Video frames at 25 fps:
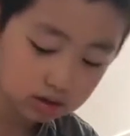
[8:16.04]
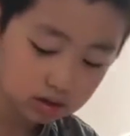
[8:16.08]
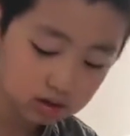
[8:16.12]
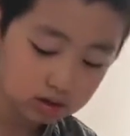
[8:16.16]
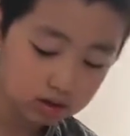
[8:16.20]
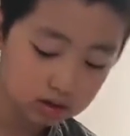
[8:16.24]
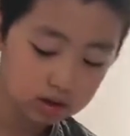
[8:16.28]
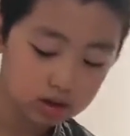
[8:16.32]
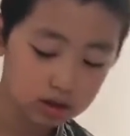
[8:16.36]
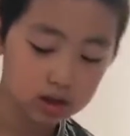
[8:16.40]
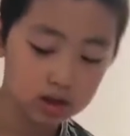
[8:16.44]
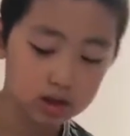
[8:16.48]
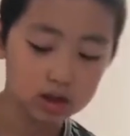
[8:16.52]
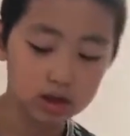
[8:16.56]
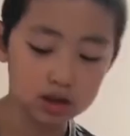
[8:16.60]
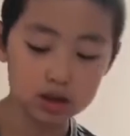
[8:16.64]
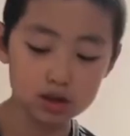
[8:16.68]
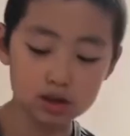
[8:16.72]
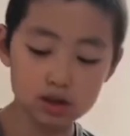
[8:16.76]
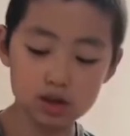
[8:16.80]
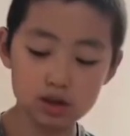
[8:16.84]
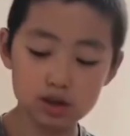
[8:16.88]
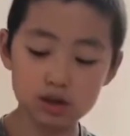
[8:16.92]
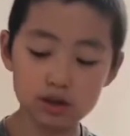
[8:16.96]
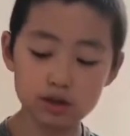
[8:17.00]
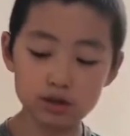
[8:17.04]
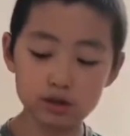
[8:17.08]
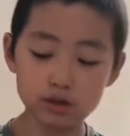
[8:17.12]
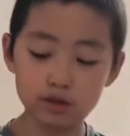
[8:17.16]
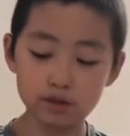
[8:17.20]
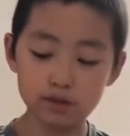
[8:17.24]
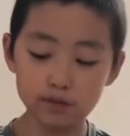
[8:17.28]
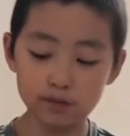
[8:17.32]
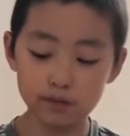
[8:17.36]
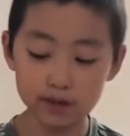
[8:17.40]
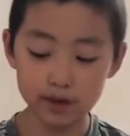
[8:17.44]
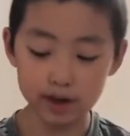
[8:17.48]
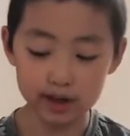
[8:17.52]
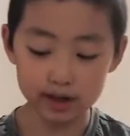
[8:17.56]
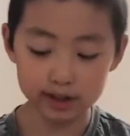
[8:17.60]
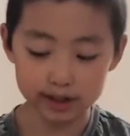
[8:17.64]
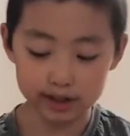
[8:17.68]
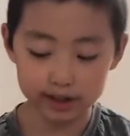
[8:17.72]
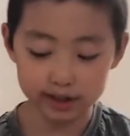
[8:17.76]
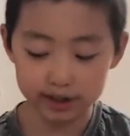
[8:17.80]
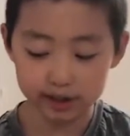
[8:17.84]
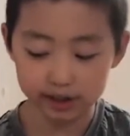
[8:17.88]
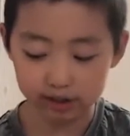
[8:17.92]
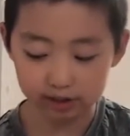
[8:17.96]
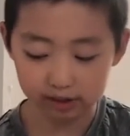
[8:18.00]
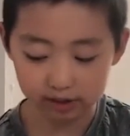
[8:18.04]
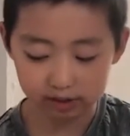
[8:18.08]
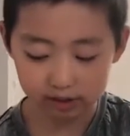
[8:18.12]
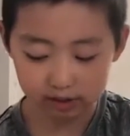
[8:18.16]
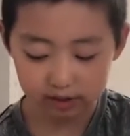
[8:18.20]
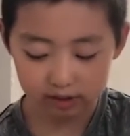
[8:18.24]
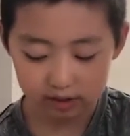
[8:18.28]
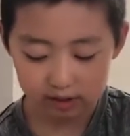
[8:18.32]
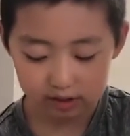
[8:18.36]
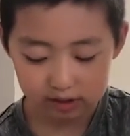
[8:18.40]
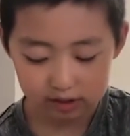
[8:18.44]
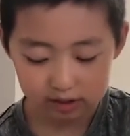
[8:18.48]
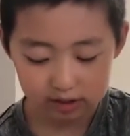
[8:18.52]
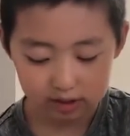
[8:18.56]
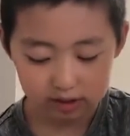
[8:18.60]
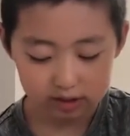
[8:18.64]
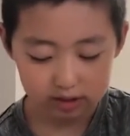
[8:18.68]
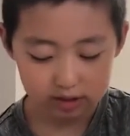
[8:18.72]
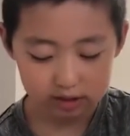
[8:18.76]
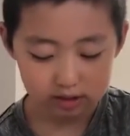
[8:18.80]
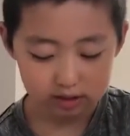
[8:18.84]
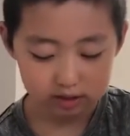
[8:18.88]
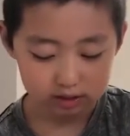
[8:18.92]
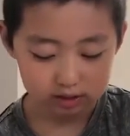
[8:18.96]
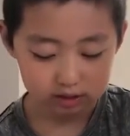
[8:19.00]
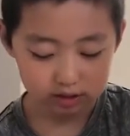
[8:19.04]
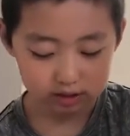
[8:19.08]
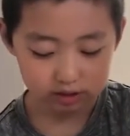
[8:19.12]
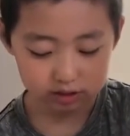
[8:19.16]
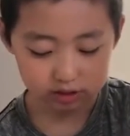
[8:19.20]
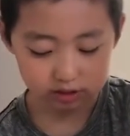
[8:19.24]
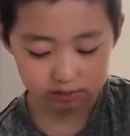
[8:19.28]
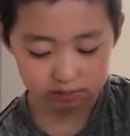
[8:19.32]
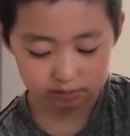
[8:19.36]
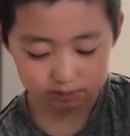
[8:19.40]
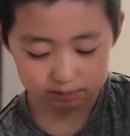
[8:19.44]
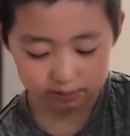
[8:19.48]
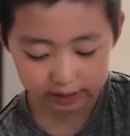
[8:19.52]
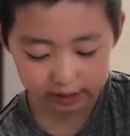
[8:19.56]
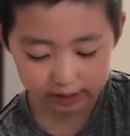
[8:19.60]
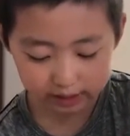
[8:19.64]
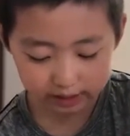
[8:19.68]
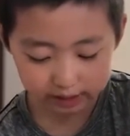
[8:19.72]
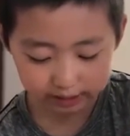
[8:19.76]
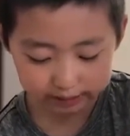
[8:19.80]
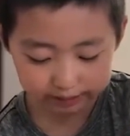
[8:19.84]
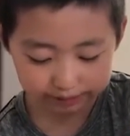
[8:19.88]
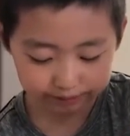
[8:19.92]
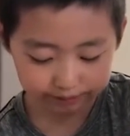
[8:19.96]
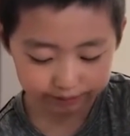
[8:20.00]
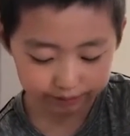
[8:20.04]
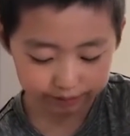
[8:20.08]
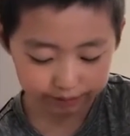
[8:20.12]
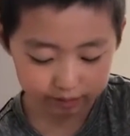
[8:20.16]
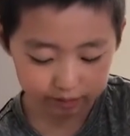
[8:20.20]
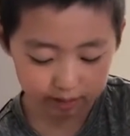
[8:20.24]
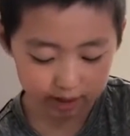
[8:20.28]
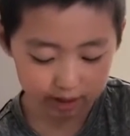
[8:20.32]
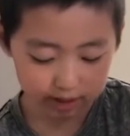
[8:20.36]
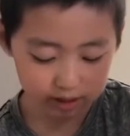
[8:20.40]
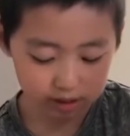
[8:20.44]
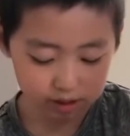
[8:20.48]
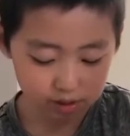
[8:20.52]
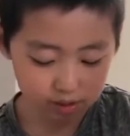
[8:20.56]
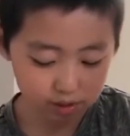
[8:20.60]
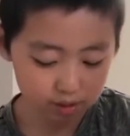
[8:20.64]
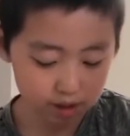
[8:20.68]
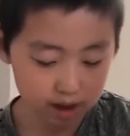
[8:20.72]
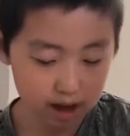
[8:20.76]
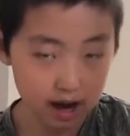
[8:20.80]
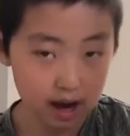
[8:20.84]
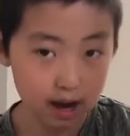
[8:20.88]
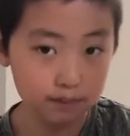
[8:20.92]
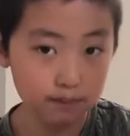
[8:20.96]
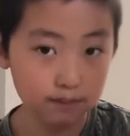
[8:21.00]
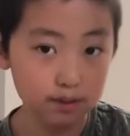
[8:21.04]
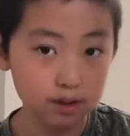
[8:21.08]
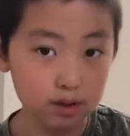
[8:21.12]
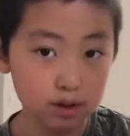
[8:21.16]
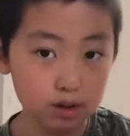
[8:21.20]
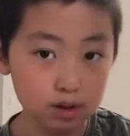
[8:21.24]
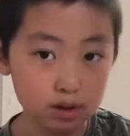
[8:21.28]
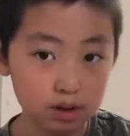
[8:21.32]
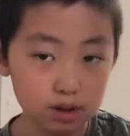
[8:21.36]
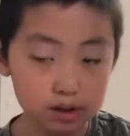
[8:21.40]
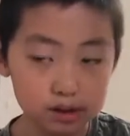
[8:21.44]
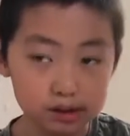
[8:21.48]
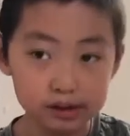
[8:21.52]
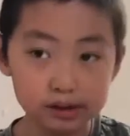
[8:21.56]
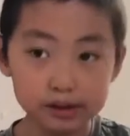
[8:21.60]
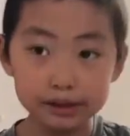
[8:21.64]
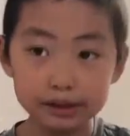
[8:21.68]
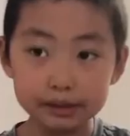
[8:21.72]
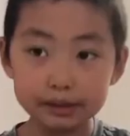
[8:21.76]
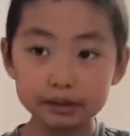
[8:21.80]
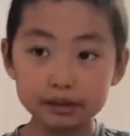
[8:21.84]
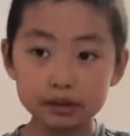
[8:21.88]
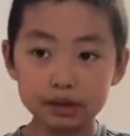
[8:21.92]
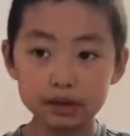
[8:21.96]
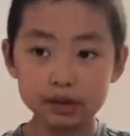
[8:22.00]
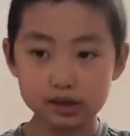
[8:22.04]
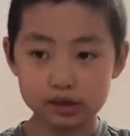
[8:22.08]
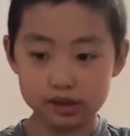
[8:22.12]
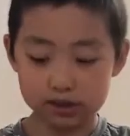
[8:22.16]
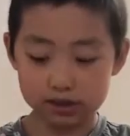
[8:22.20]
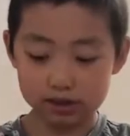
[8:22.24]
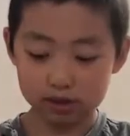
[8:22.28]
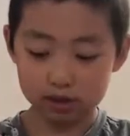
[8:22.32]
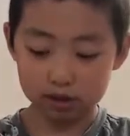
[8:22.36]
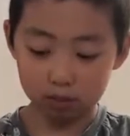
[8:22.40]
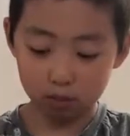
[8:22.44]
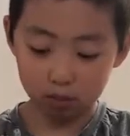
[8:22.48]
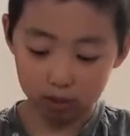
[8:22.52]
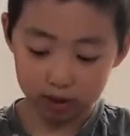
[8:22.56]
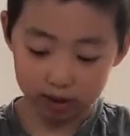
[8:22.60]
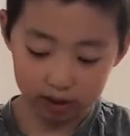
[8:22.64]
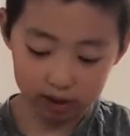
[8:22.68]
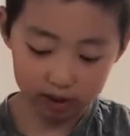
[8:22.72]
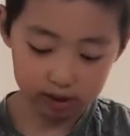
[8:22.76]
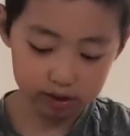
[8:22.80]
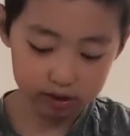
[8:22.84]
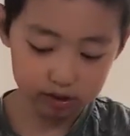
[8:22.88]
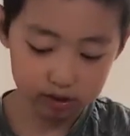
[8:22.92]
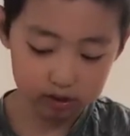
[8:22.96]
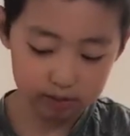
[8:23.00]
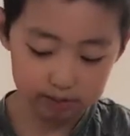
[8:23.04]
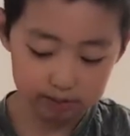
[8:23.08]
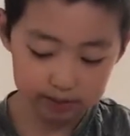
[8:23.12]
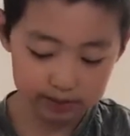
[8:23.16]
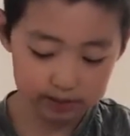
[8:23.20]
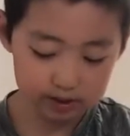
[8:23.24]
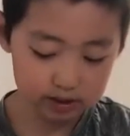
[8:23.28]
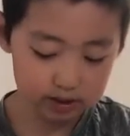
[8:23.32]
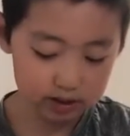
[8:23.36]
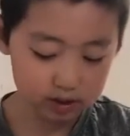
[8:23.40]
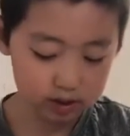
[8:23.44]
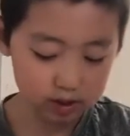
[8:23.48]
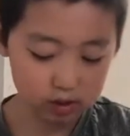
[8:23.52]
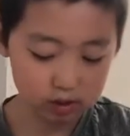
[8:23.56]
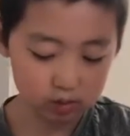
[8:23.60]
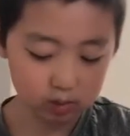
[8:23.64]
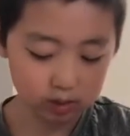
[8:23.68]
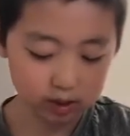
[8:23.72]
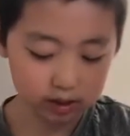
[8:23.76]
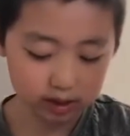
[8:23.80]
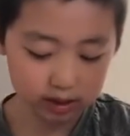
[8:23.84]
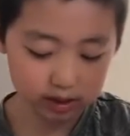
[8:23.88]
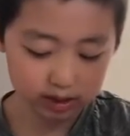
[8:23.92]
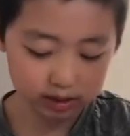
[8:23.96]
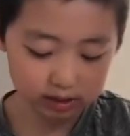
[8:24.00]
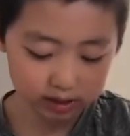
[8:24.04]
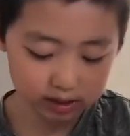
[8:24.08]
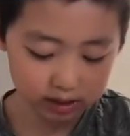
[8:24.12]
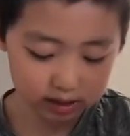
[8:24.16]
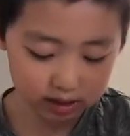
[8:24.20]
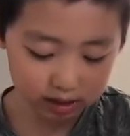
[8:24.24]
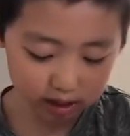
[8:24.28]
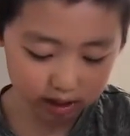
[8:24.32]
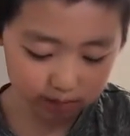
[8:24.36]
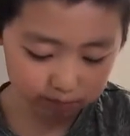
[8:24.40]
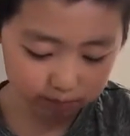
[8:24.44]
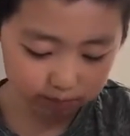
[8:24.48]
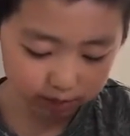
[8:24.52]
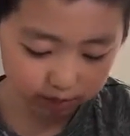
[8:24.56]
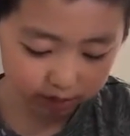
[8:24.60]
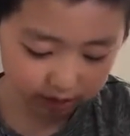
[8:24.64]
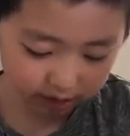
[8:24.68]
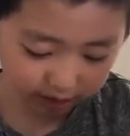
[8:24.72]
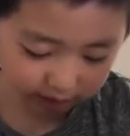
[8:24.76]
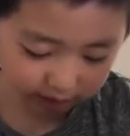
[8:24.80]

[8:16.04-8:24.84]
And then you find here this big triangle have where you could put this square. Then I put it here.